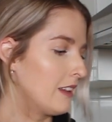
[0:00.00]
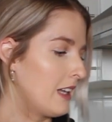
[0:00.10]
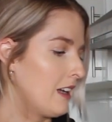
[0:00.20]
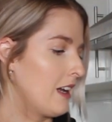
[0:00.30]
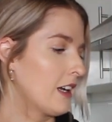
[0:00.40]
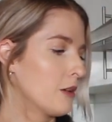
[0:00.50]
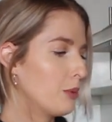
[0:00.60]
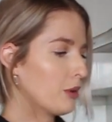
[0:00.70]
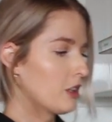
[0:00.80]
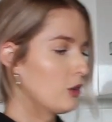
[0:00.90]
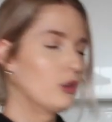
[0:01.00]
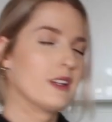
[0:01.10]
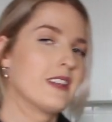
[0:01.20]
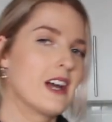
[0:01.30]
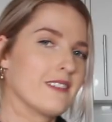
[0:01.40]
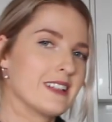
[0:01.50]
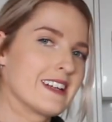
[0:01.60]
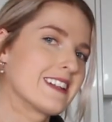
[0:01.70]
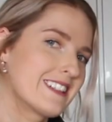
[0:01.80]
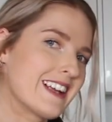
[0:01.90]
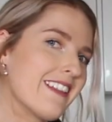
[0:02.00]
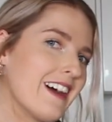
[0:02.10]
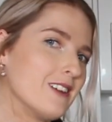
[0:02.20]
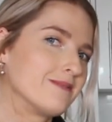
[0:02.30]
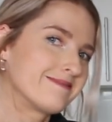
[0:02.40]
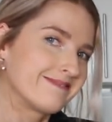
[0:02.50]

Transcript: and then I can put it all in the oven together.